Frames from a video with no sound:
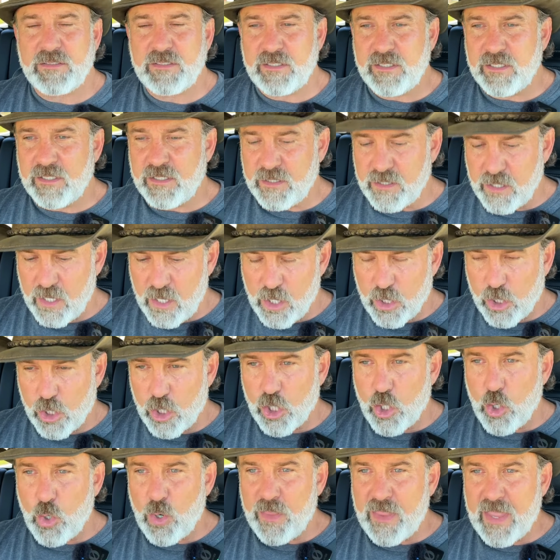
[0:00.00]

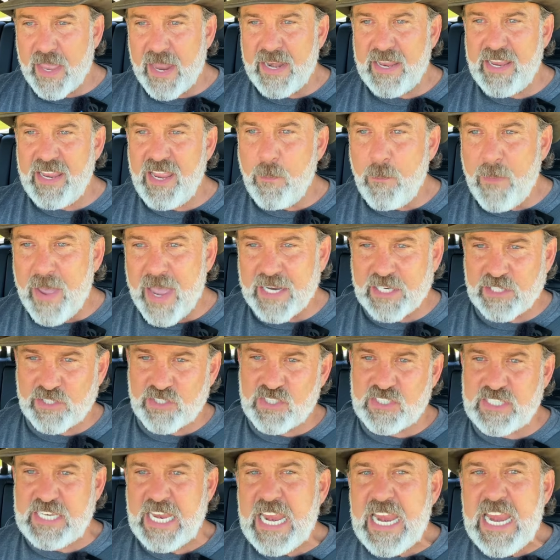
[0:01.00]
Going to go to that
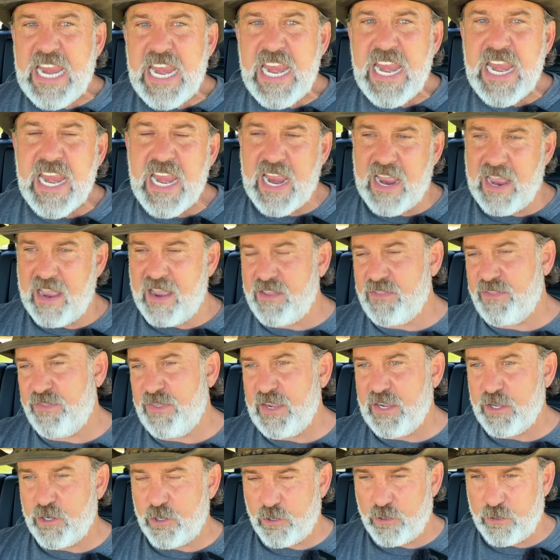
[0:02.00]
MXT
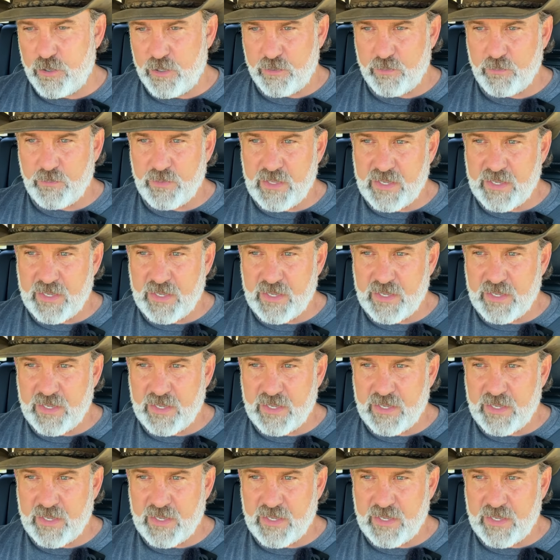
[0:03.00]
theater.